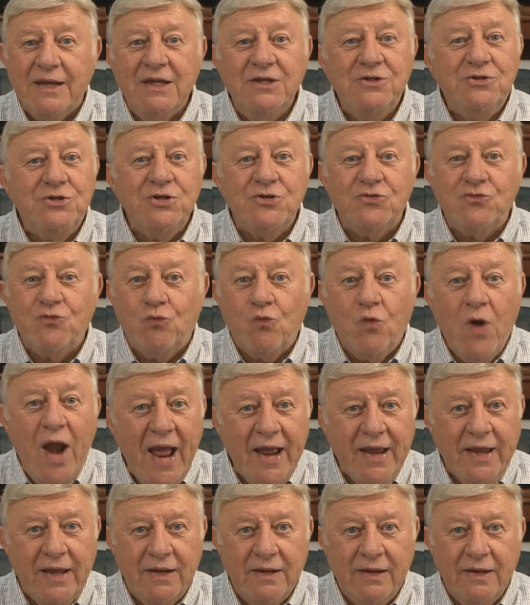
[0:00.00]
It's just
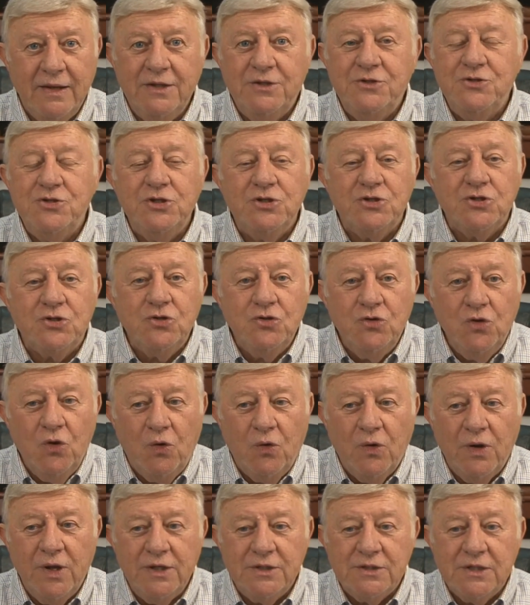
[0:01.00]
racket, it's just
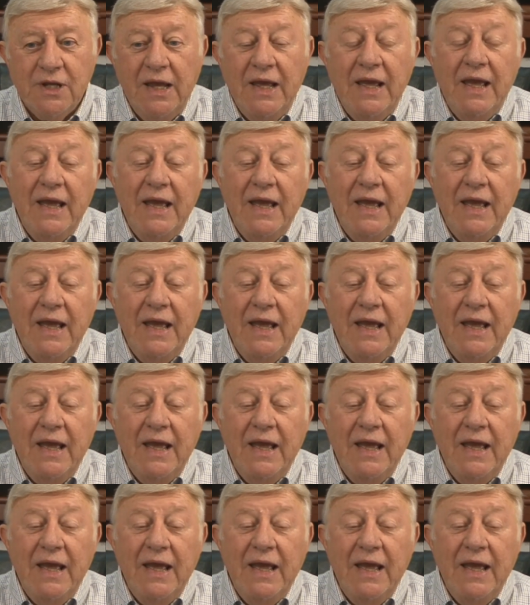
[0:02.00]
noise.